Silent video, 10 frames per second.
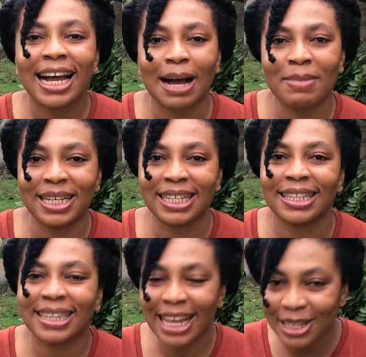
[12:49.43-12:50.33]

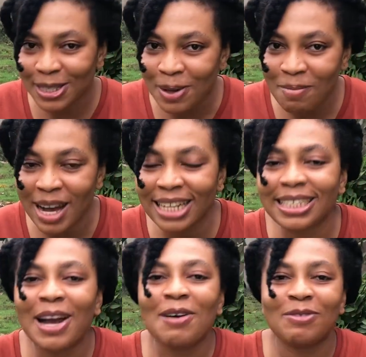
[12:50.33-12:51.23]
Kamadine, thank you so
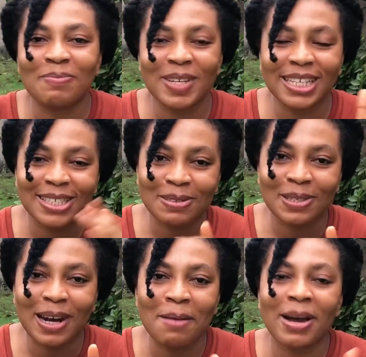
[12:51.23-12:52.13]
much for being a
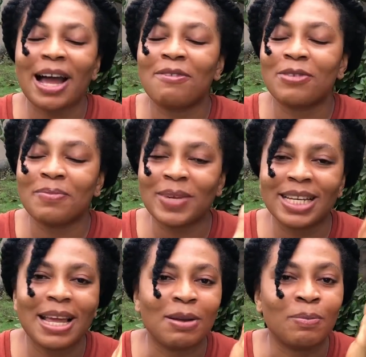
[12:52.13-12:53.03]
subscriber and for
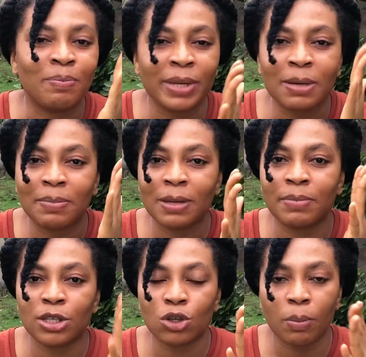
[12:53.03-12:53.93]
being a
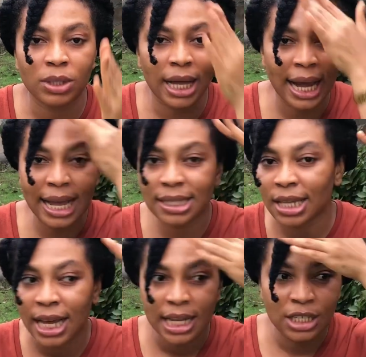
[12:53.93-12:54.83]
big supporter.
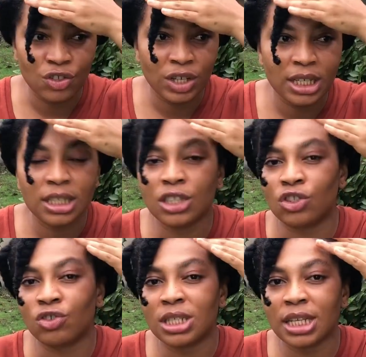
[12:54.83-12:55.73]
Guys, it's raining,
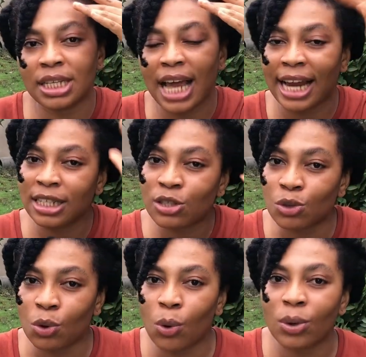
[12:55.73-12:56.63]
it's drizzling. I need
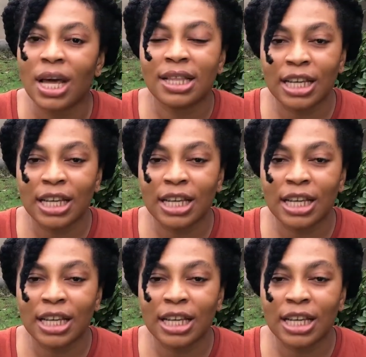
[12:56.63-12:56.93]
to go.